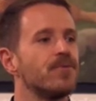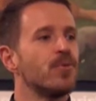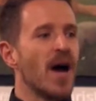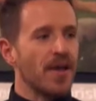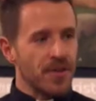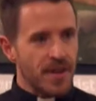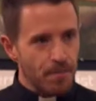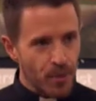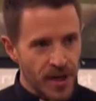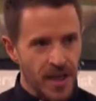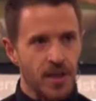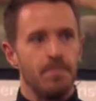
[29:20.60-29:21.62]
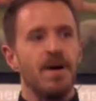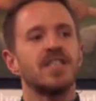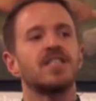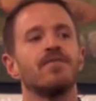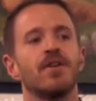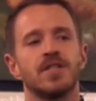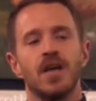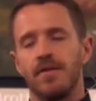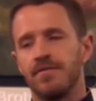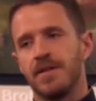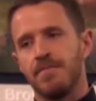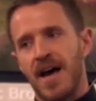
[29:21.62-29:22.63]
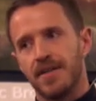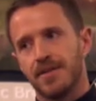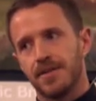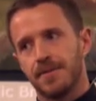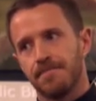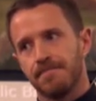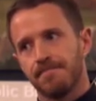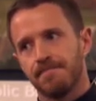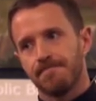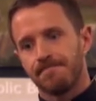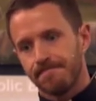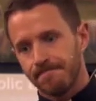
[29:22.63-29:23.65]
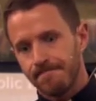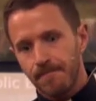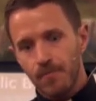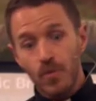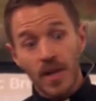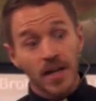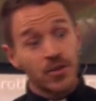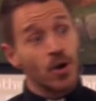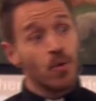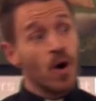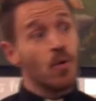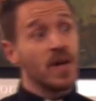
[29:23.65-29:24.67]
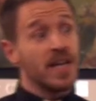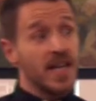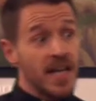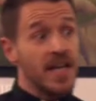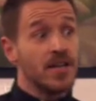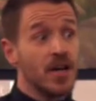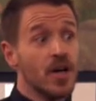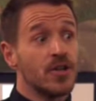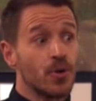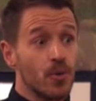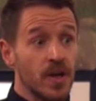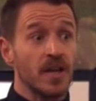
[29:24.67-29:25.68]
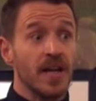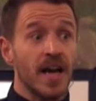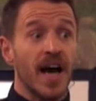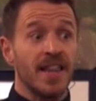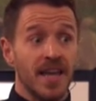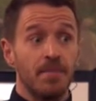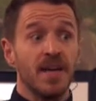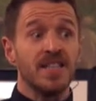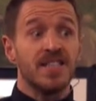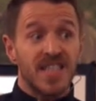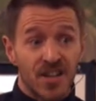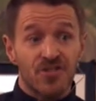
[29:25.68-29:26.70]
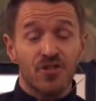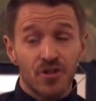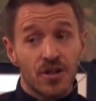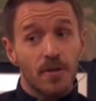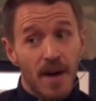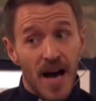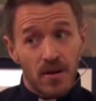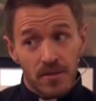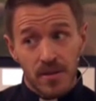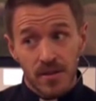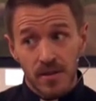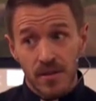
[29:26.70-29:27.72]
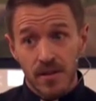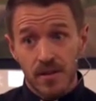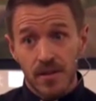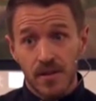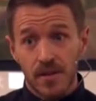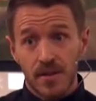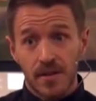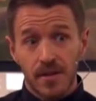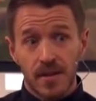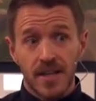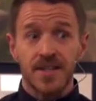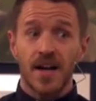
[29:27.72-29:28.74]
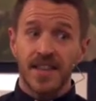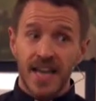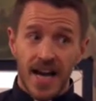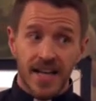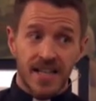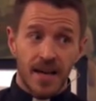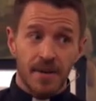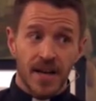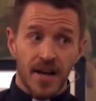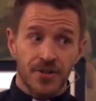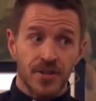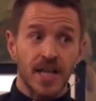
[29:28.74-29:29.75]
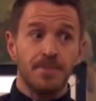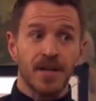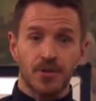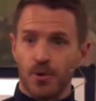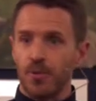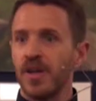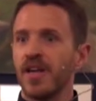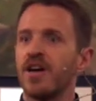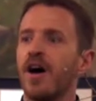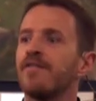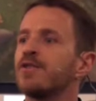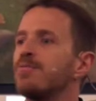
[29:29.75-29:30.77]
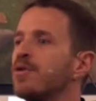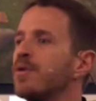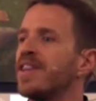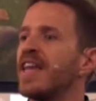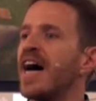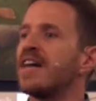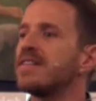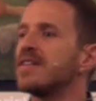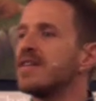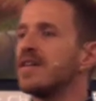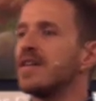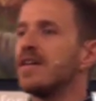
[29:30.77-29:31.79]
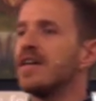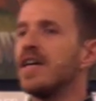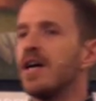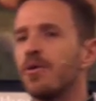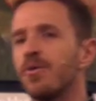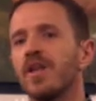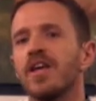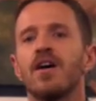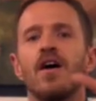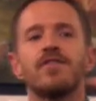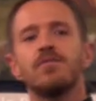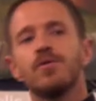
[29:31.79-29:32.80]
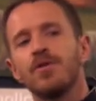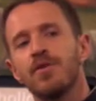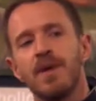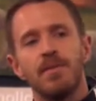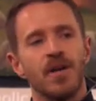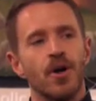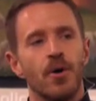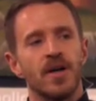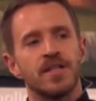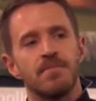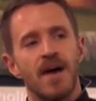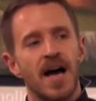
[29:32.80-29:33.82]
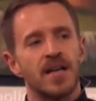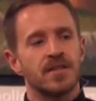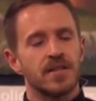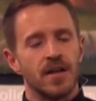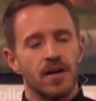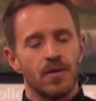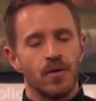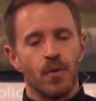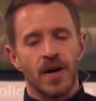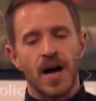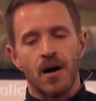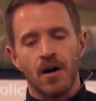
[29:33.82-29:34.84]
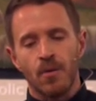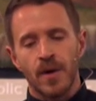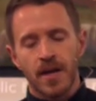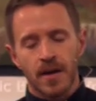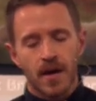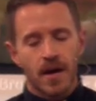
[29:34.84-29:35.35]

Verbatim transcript: rather than bringing the best of ourselves to Mass. And so, what we need to really, I think, be intentional about is not the academic exercise because we're really comfortable with that. And we're really comfortable with maybe going to Mass one hour a week.